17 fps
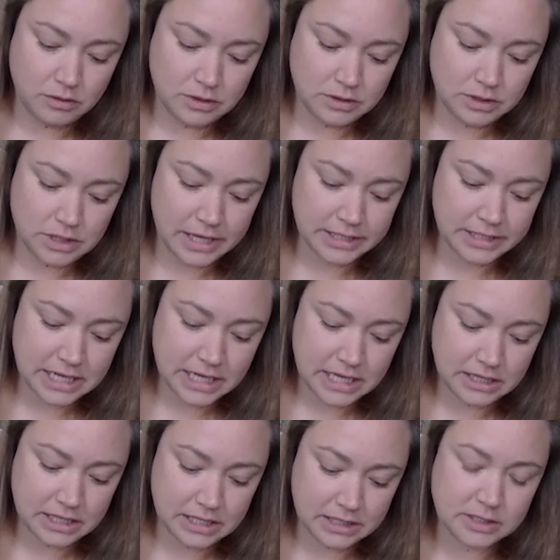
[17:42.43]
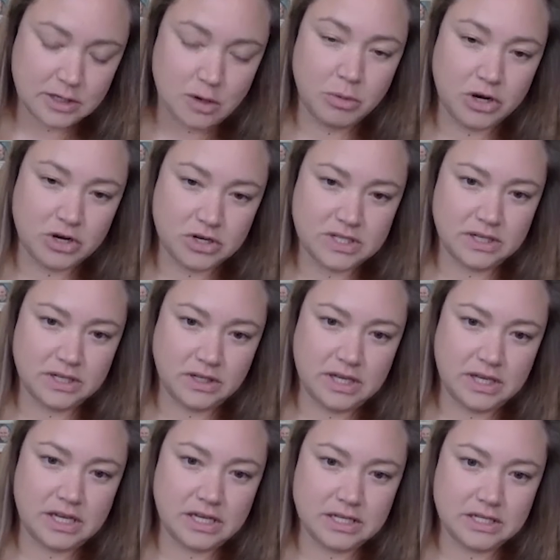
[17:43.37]
not taking things so
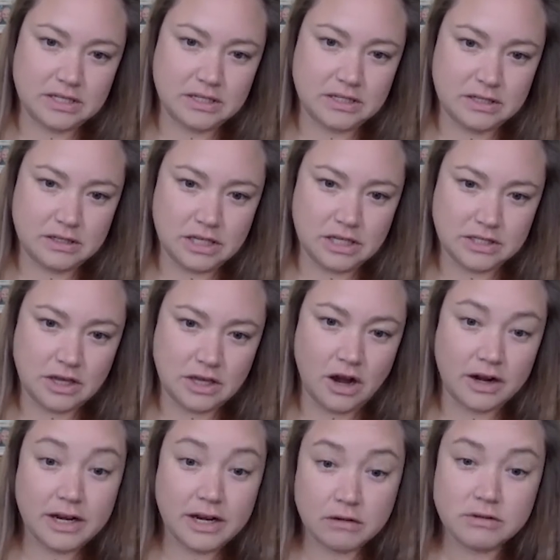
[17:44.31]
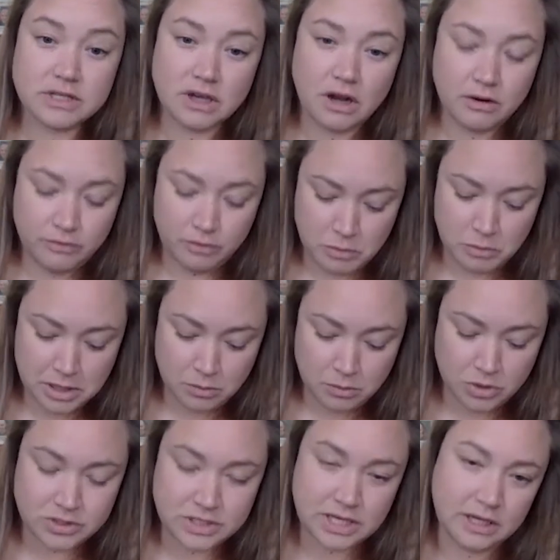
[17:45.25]
personally is, is hard. And it was hard for me in
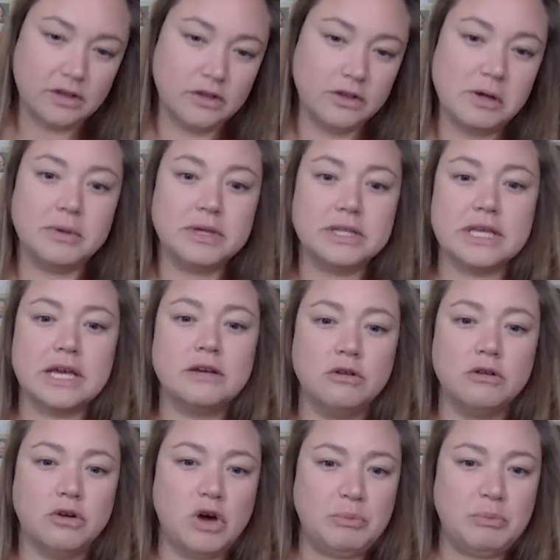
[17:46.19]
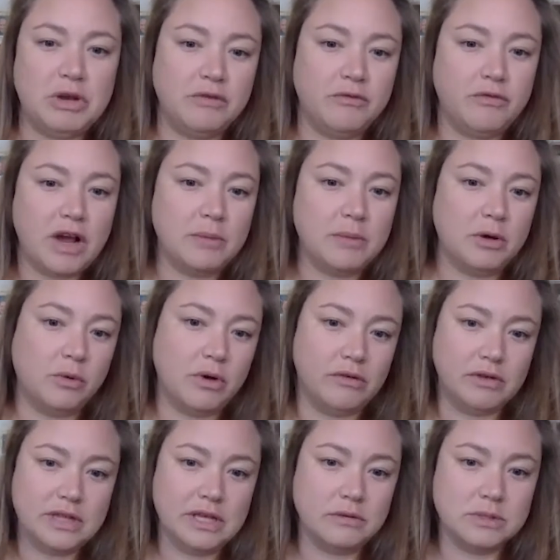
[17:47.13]
particular because I grew up in an environment where
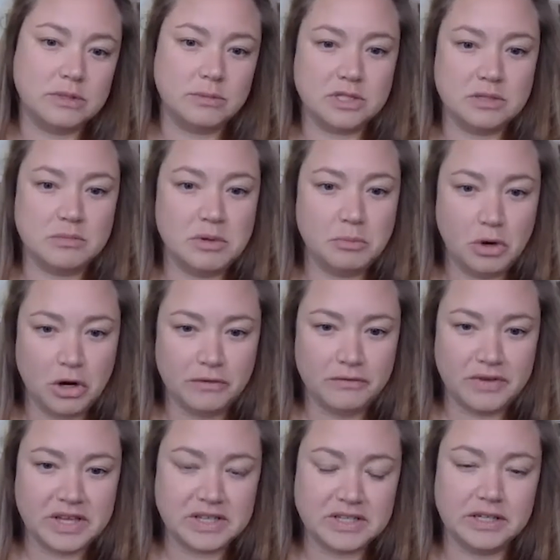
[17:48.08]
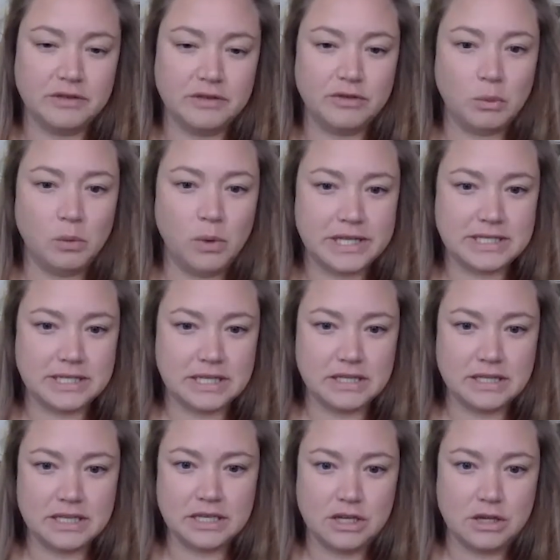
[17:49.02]
everything was supposed to be perfect. And if it
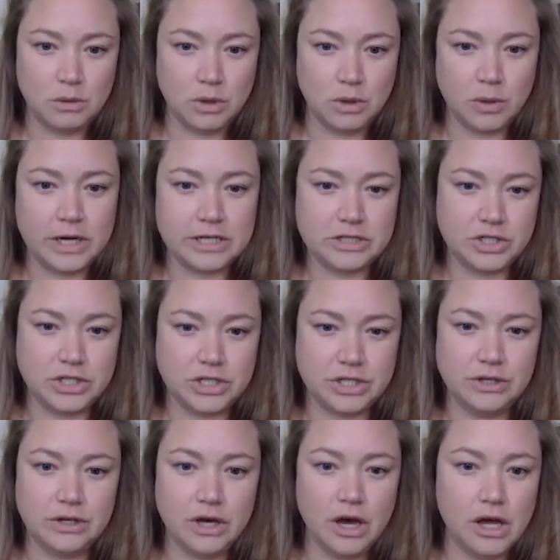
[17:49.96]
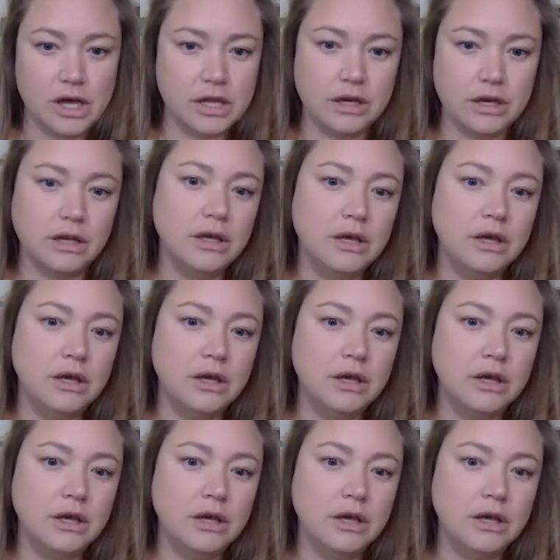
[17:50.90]
wasn't, then you were questioned on,